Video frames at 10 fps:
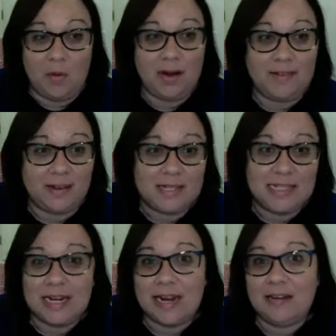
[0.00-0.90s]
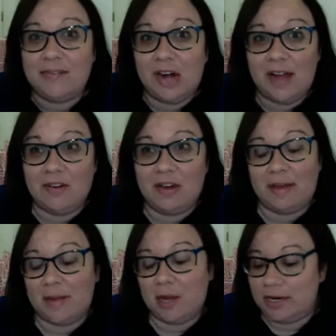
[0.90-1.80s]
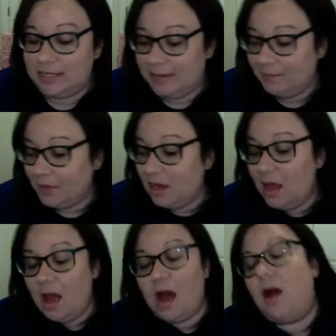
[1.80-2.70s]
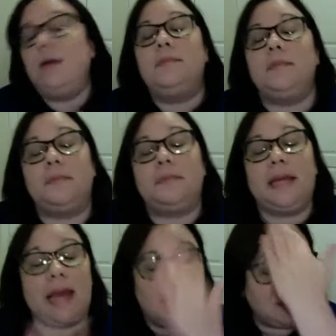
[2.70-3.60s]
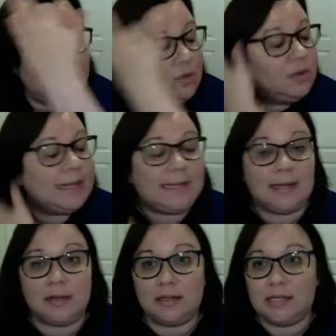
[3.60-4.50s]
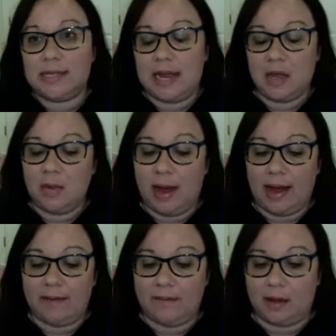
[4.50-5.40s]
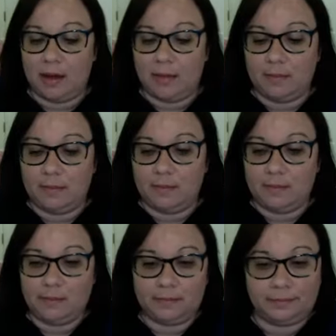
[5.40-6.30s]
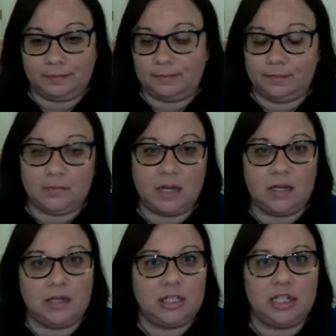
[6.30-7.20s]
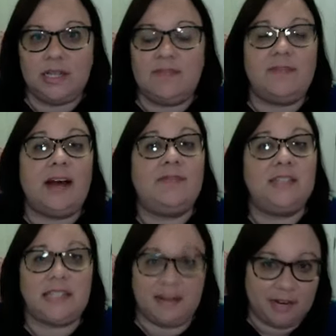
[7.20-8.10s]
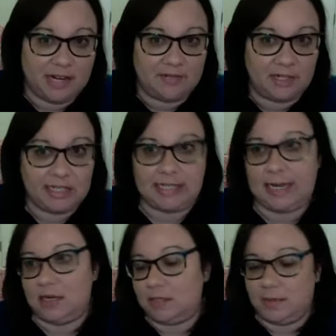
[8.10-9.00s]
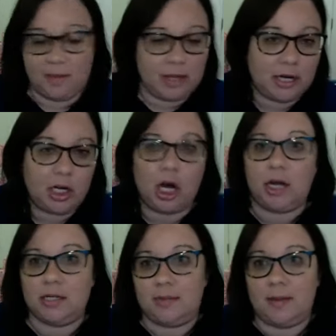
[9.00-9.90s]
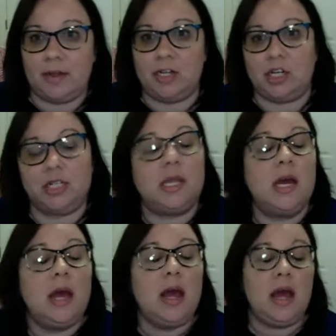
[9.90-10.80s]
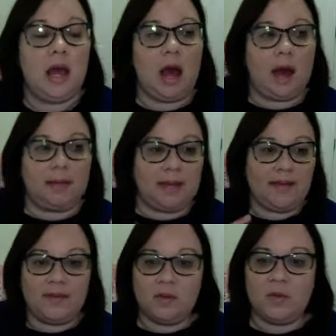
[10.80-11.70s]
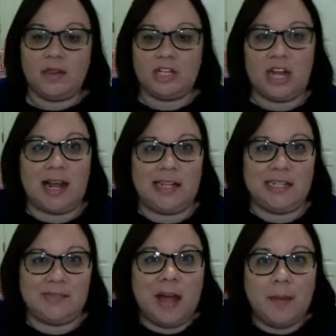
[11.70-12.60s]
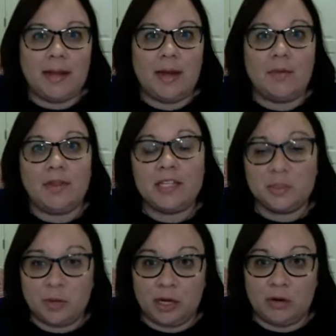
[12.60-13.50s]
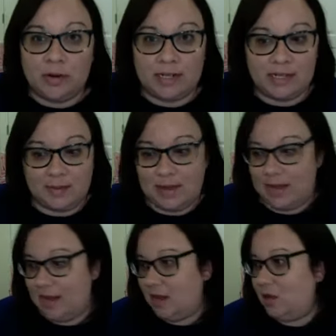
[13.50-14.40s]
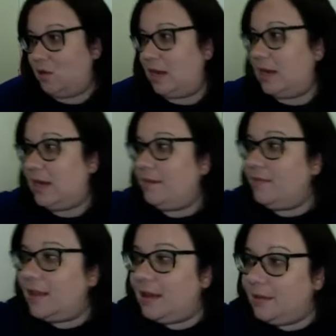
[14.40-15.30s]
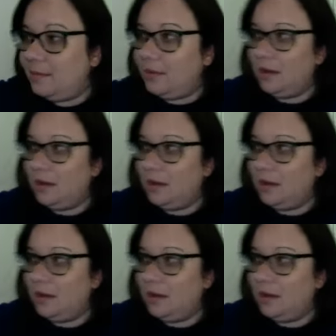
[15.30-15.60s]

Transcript: what if I was stuck here forever? That'd be crazy. Um, but yeah, so like say you have um, let's just say five to seven different scents. Maybe they're cartons, maybe they're jars. Um, give everyone the challenge of coming up with a sprinkle recipe. You can give them